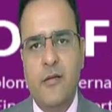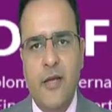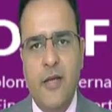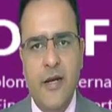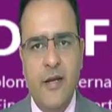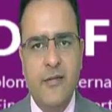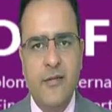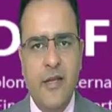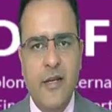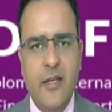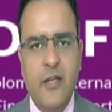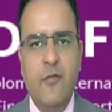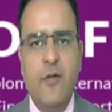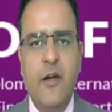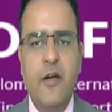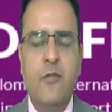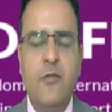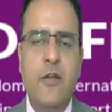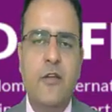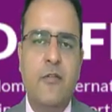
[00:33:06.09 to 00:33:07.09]
It is an
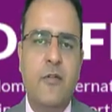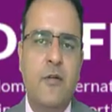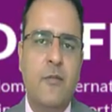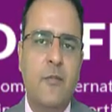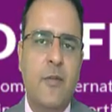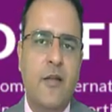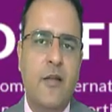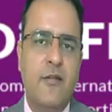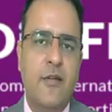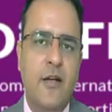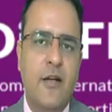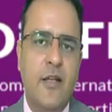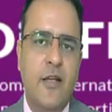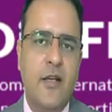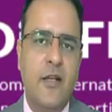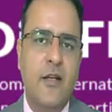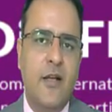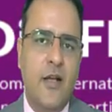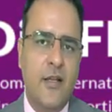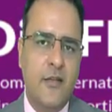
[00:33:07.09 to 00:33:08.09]
event which will be resulting
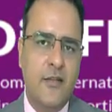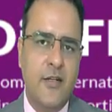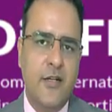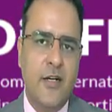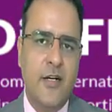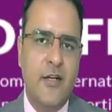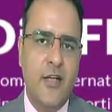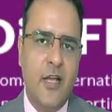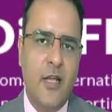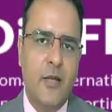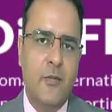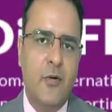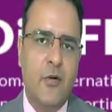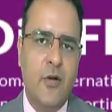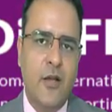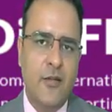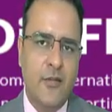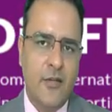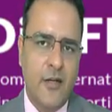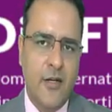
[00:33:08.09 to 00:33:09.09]
in uncertain time or
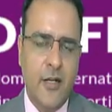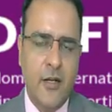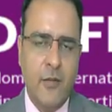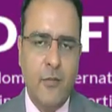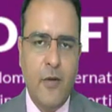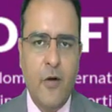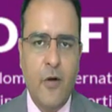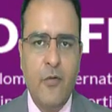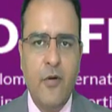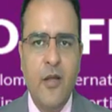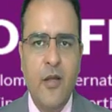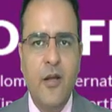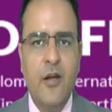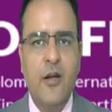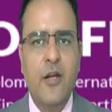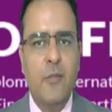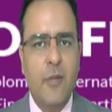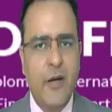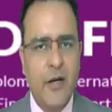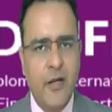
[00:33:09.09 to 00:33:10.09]
uncertain amount
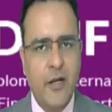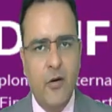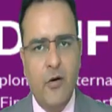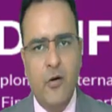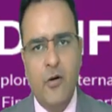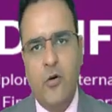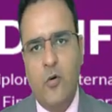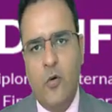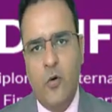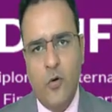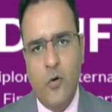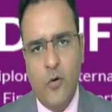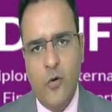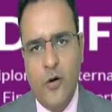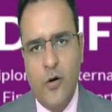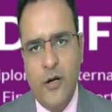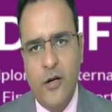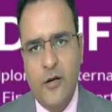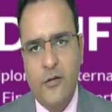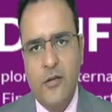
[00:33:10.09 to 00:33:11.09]
depending on court
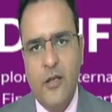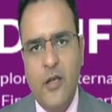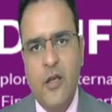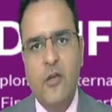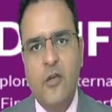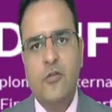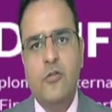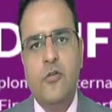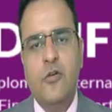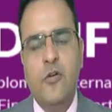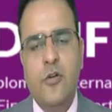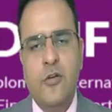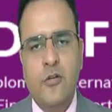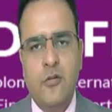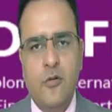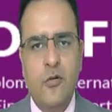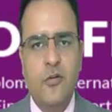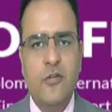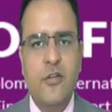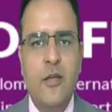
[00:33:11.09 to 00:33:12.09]
orders. So you
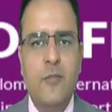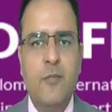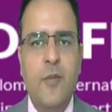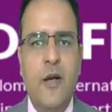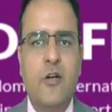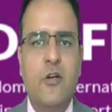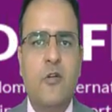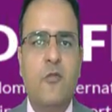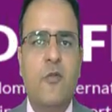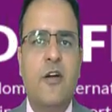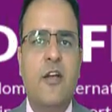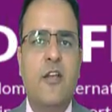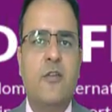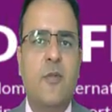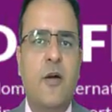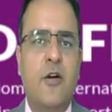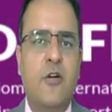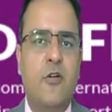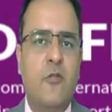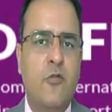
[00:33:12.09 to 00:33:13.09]
disclose the impact of it as
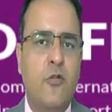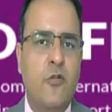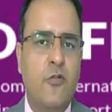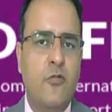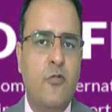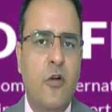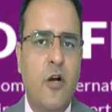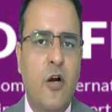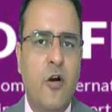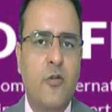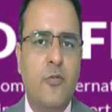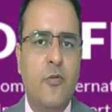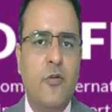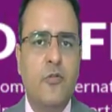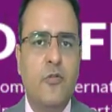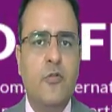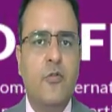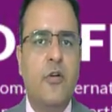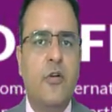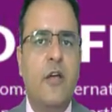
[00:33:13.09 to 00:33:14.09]
part of notes to accounts because
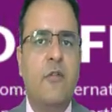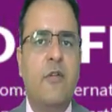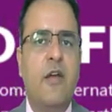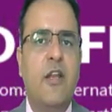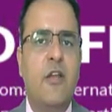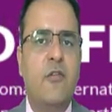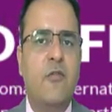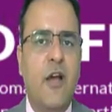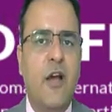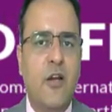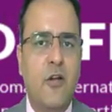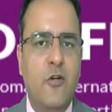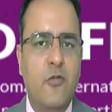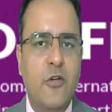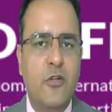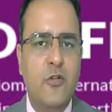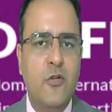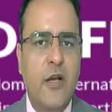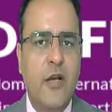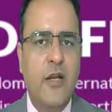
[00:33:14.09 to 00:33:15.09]
you don't have any value
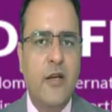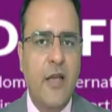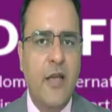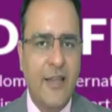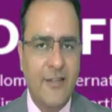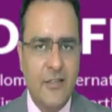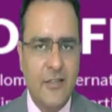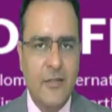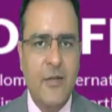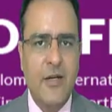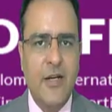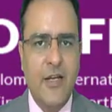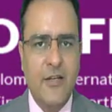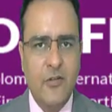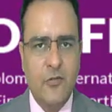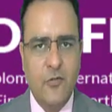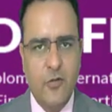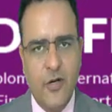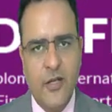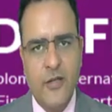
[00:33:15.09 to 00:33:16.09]
which you can estimate as
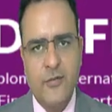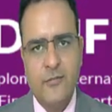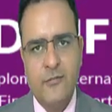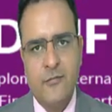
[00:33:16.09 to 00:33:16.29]
of today.